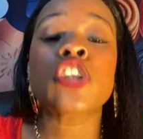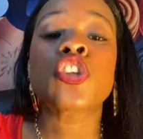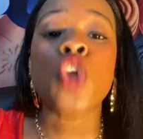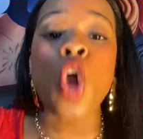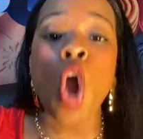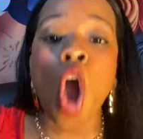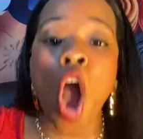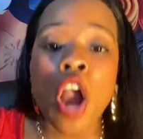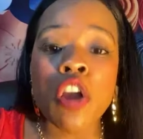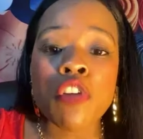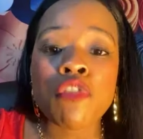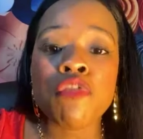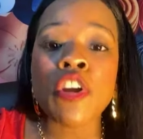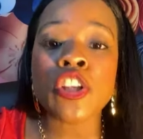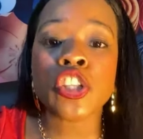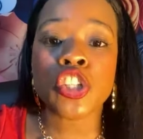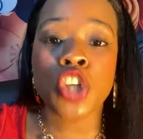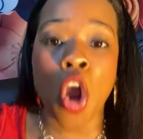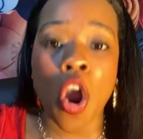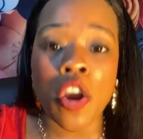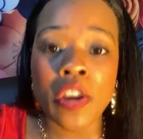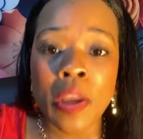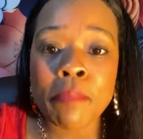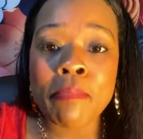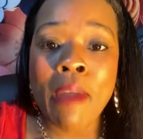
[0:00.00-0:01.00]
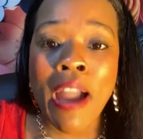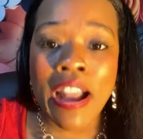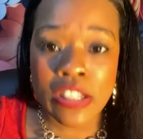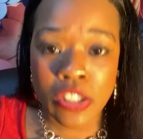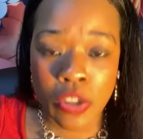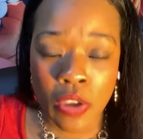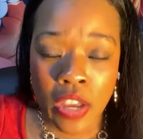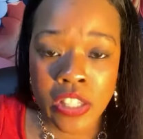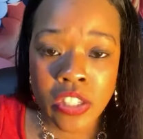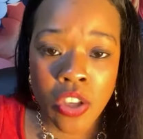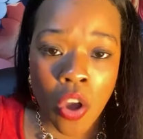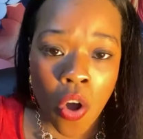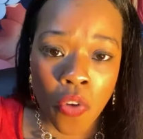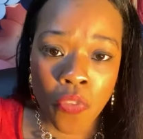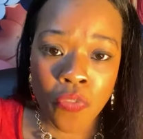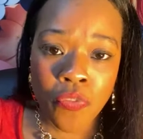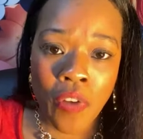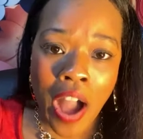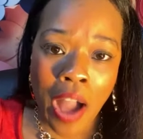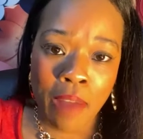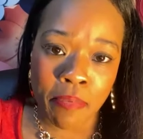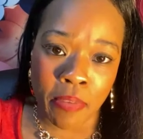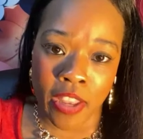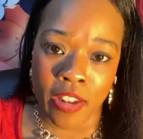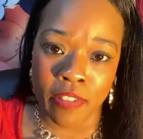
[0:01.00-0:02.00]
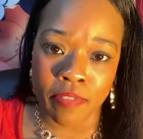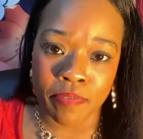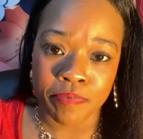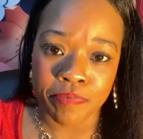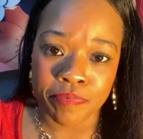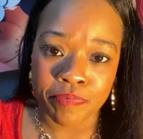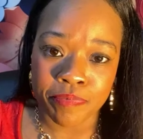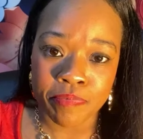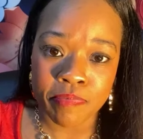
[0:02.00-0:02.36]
a dog returning back to its own vomit.